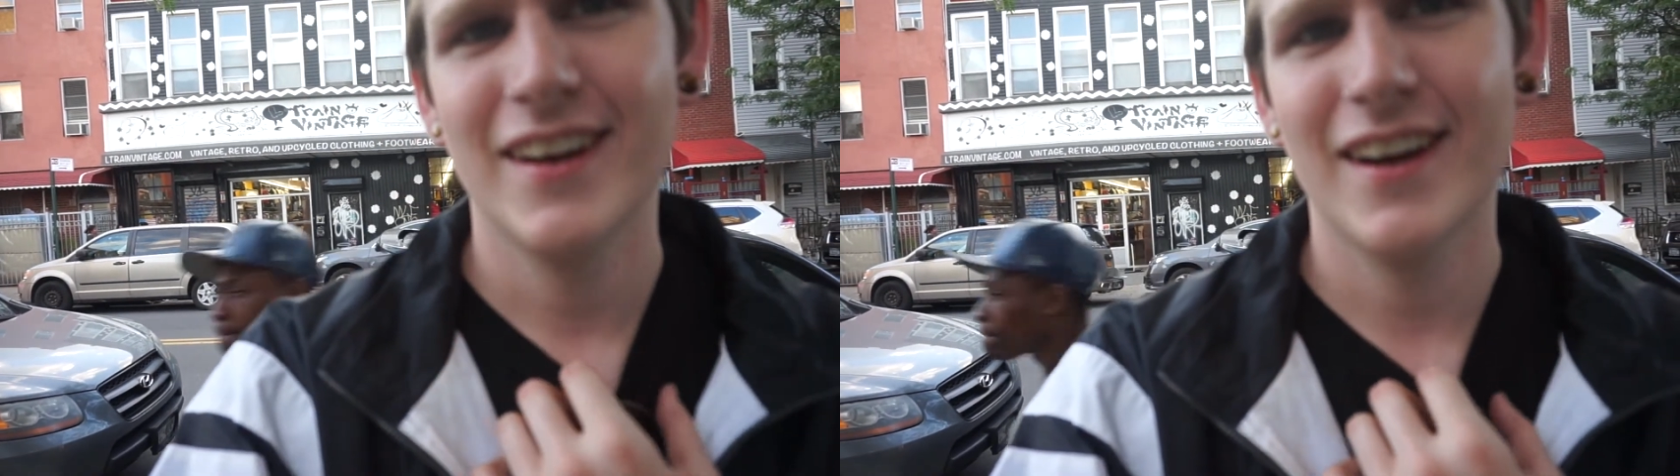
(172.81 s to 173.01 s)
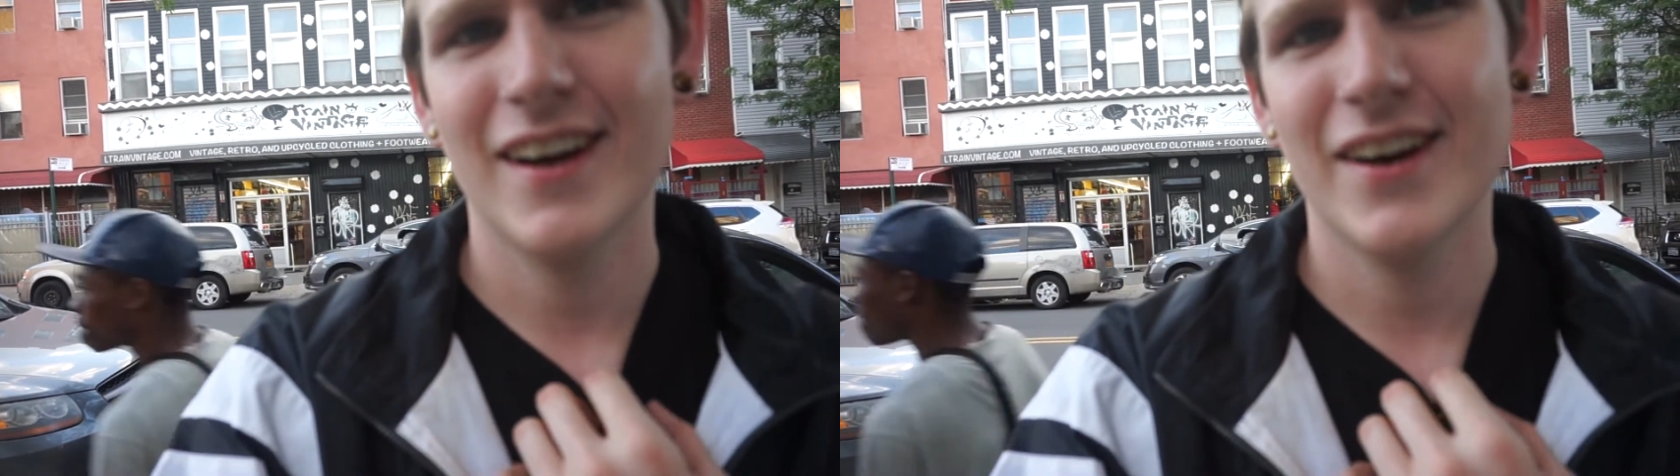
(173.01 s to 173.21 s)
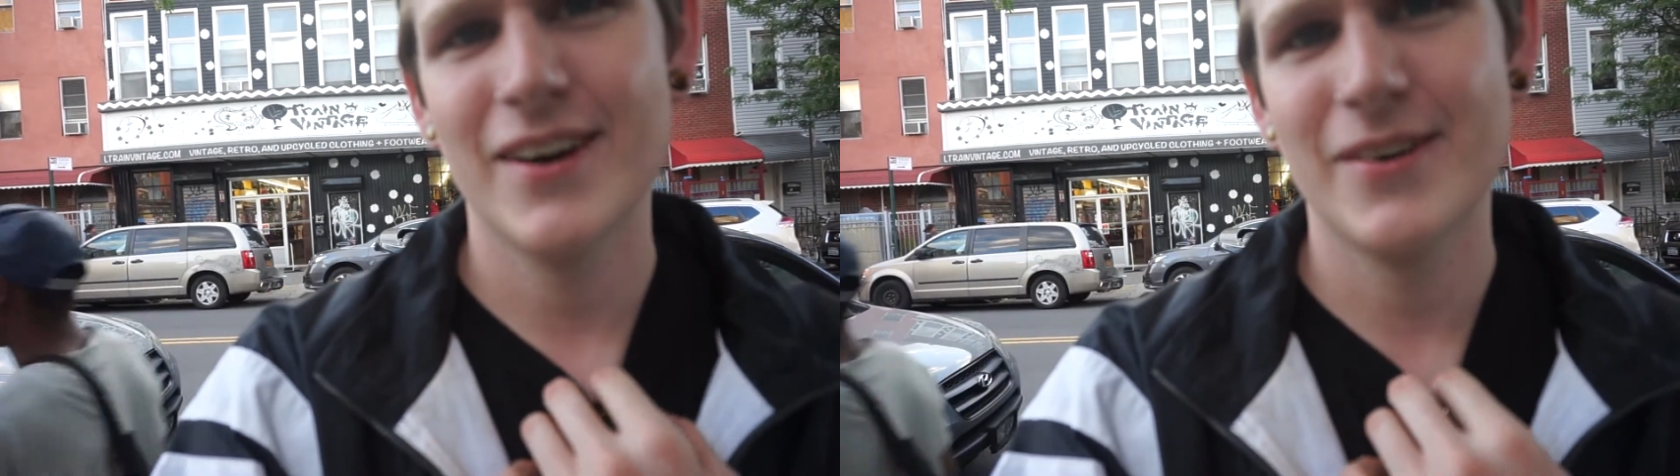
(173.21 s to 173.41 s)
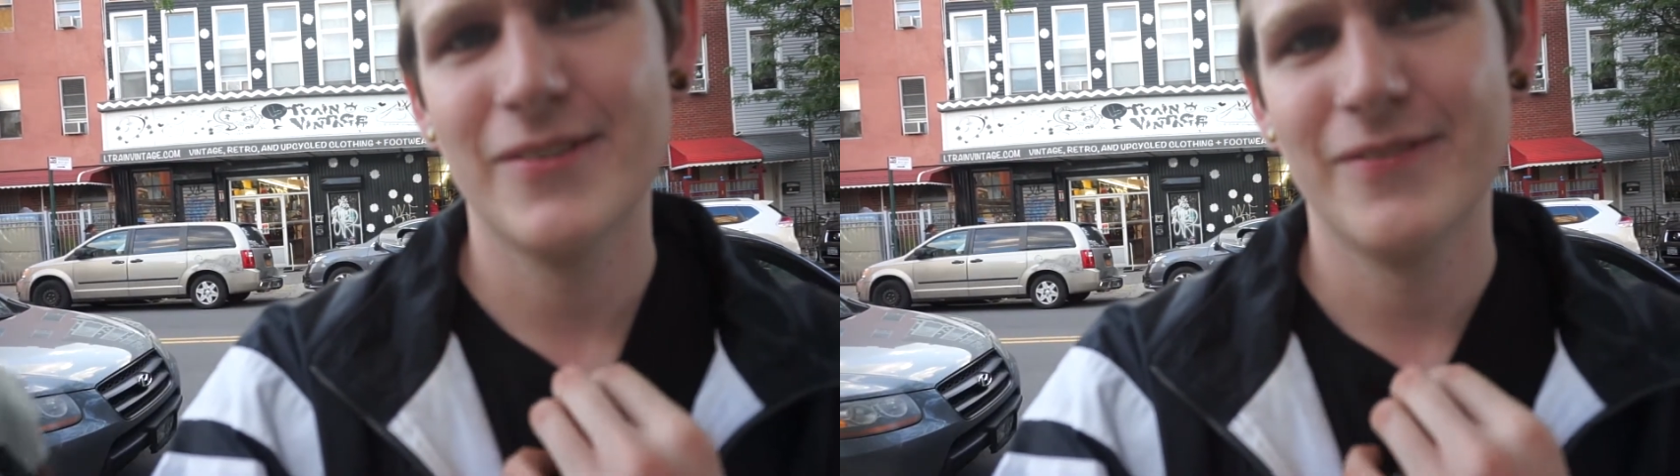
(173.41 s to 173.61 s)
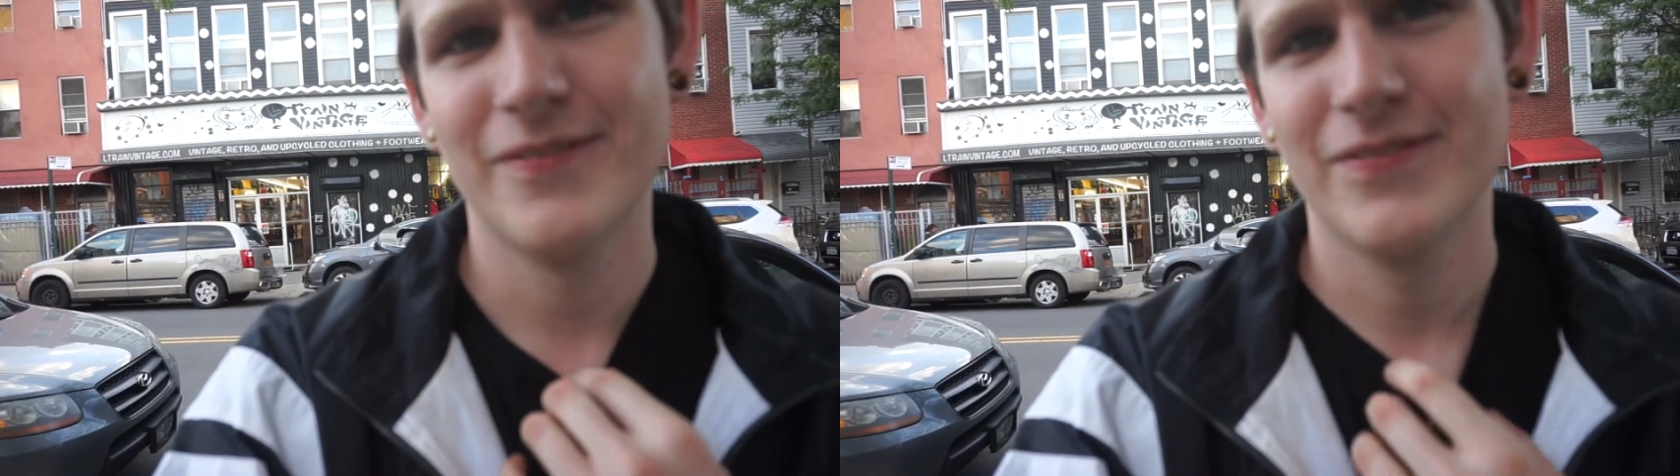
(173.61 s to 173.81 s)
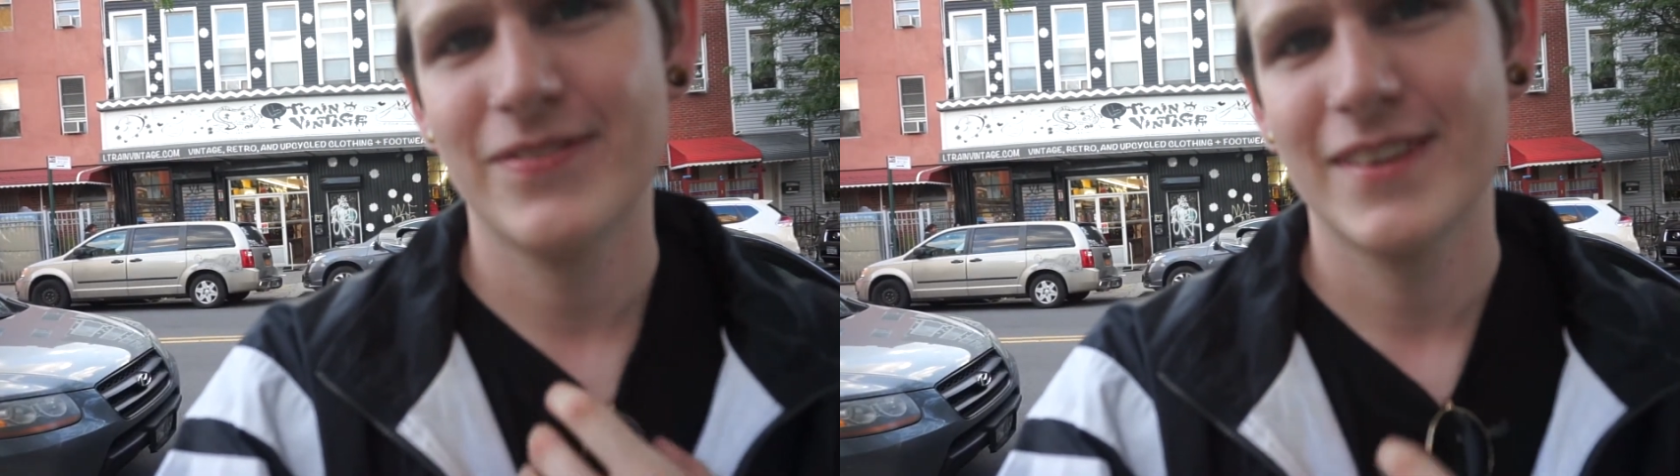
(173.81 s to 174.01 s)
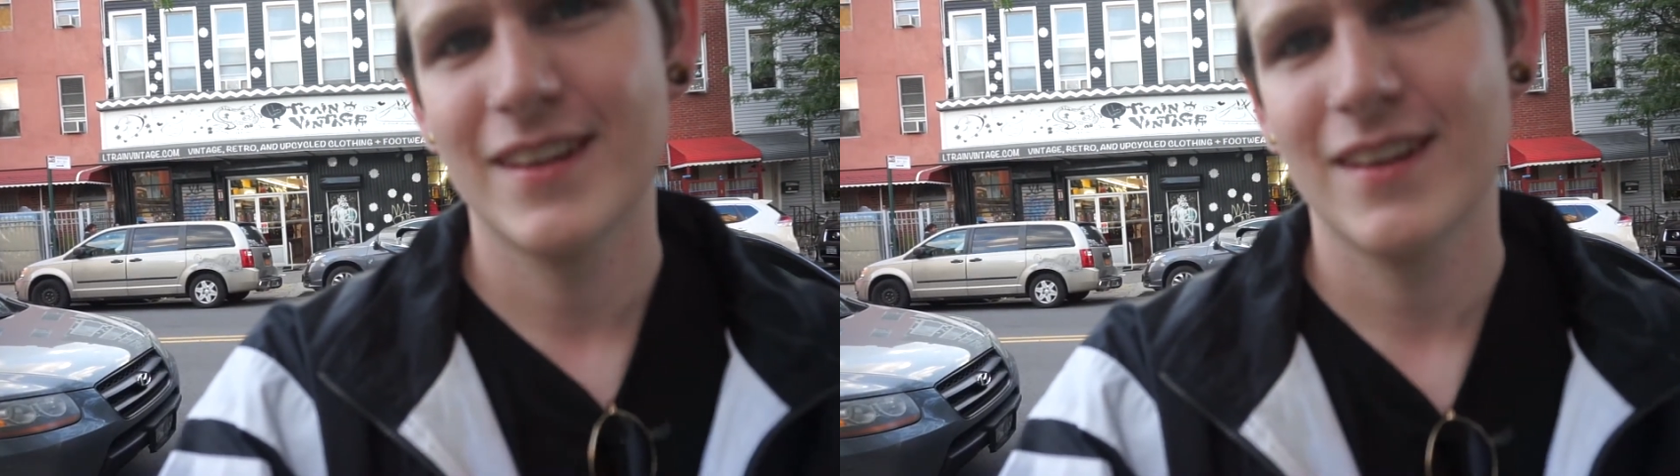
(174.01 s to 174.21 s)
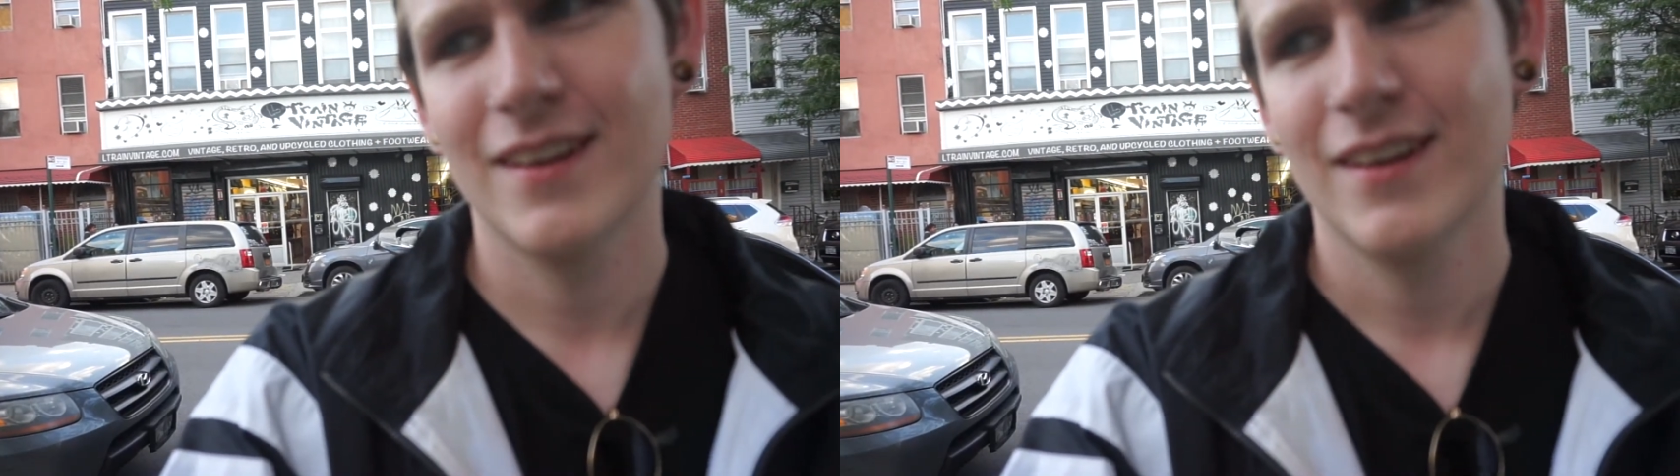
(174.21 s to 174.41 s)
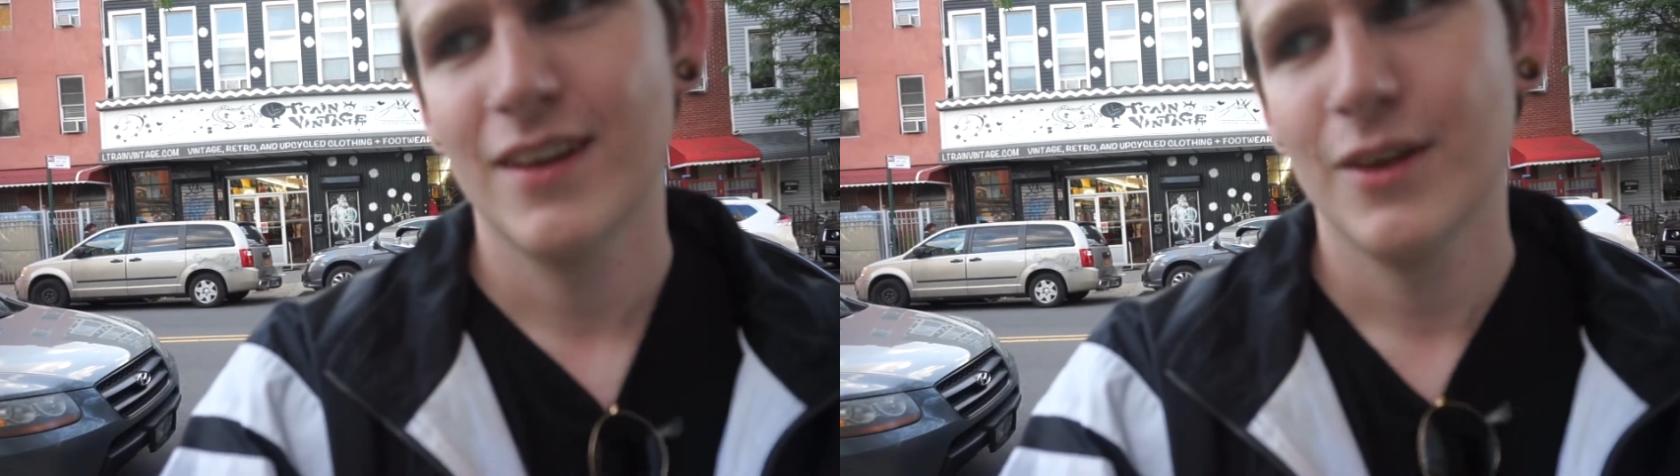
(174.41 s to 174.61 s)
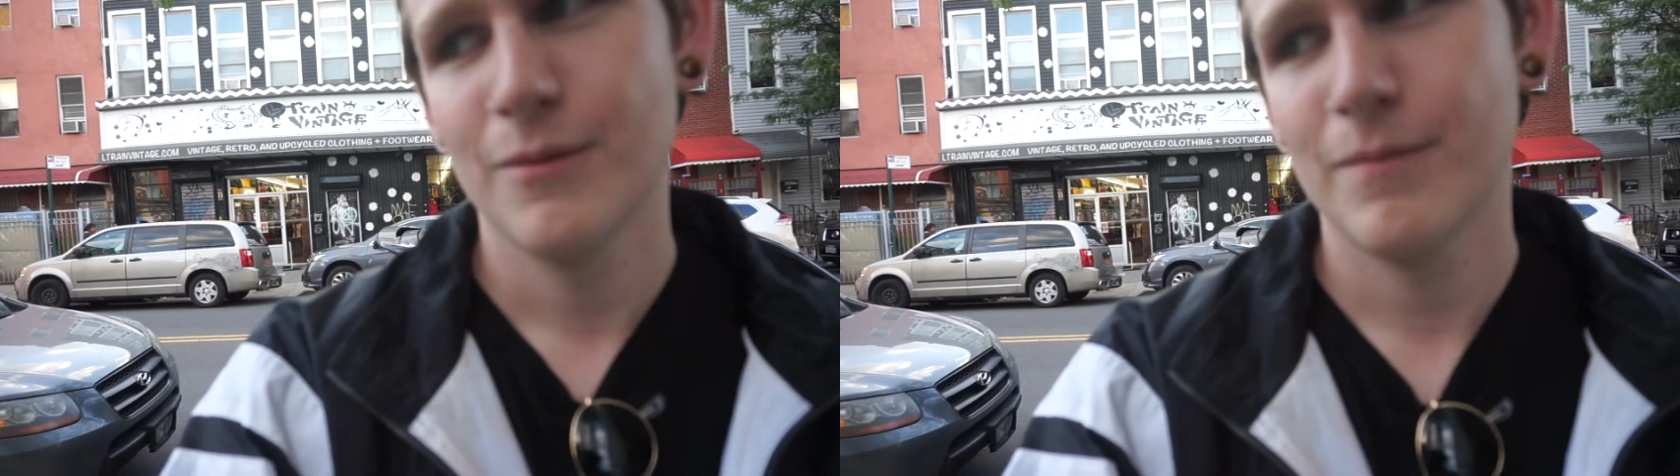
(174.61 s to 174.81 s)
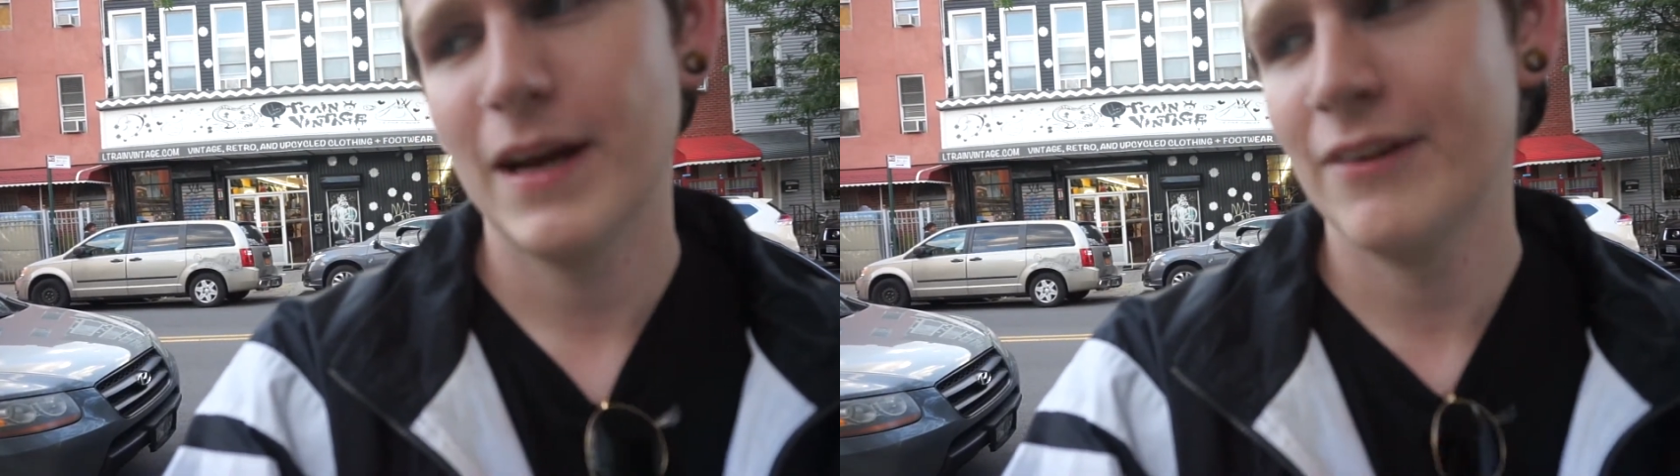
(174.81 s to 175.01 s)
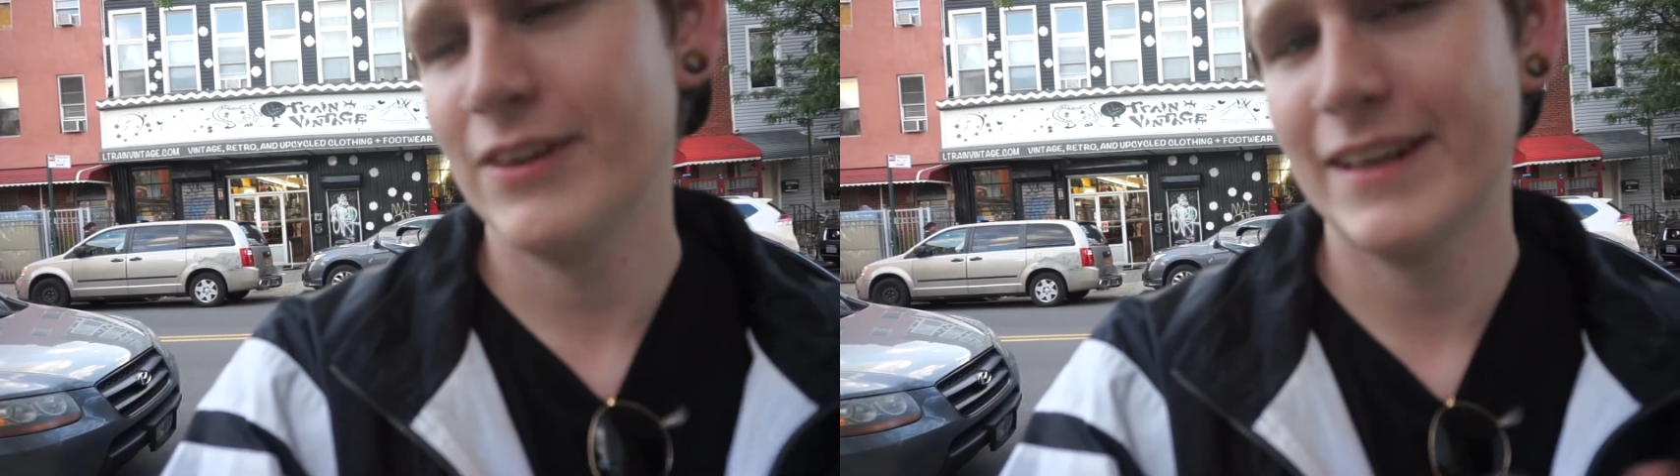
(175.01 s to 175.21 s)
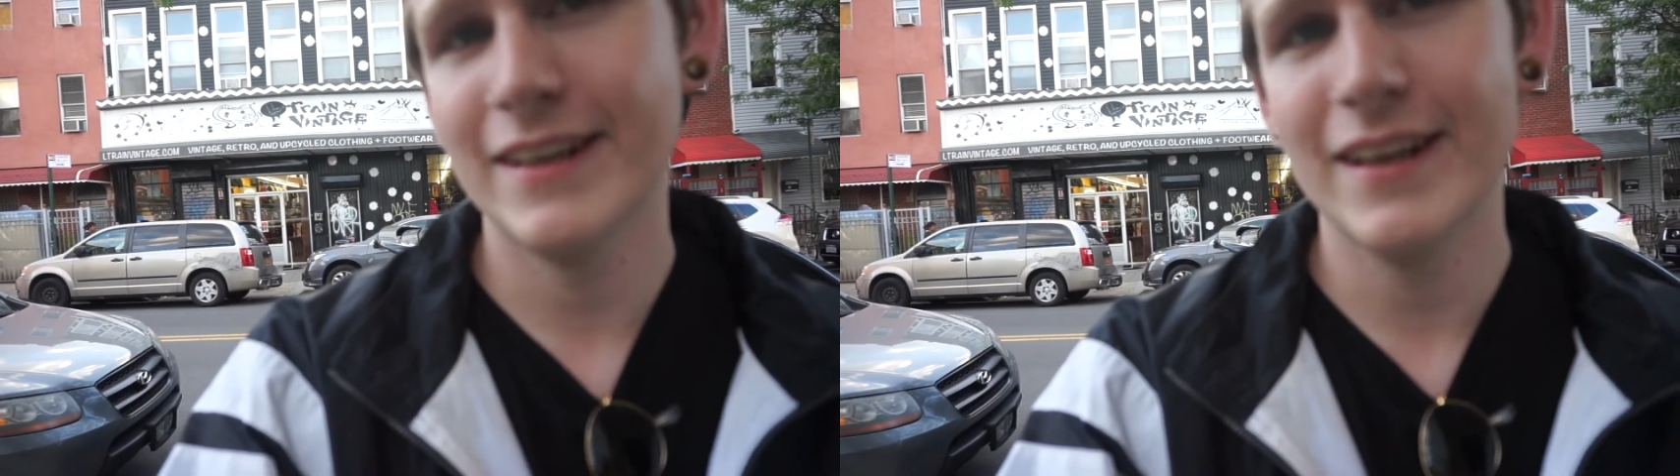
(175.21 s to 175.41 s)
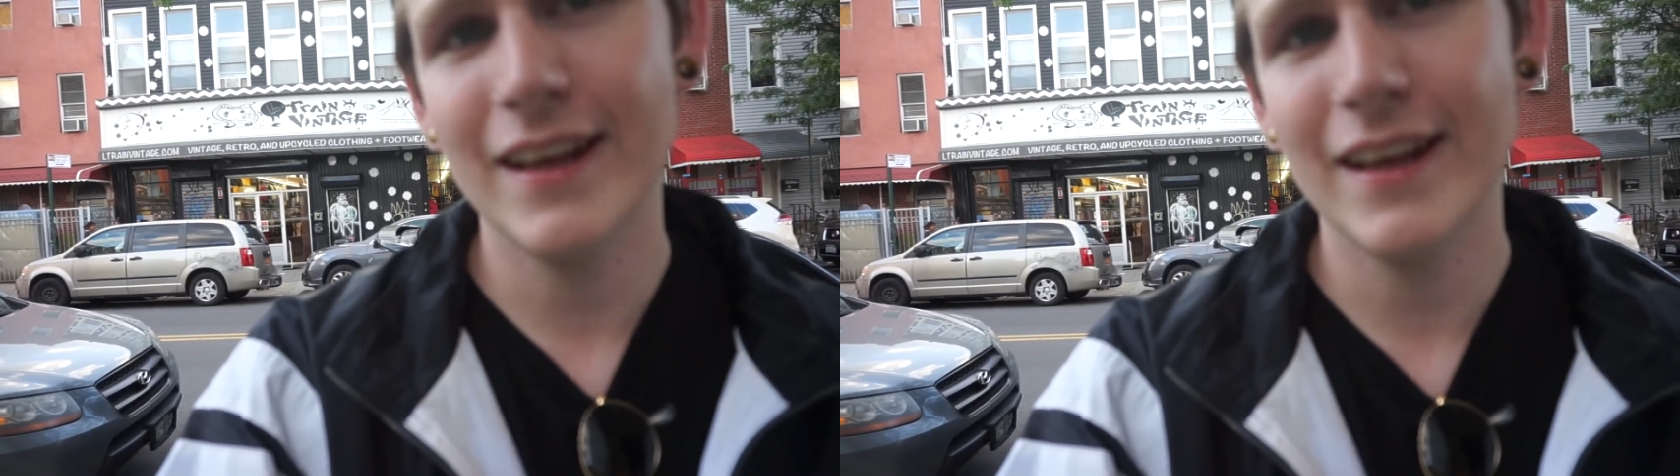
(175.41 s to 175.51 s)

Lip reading: But I mean,